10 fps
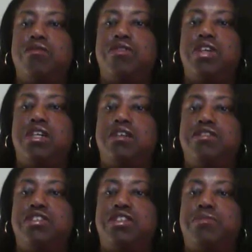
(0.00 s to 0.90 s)
the
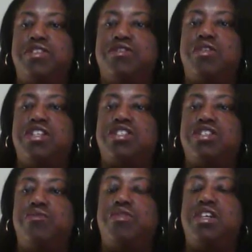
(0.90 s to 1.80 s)
gentleman's
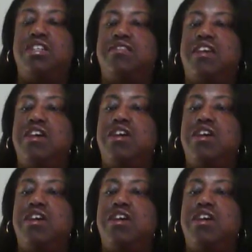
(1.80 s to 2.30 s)
question was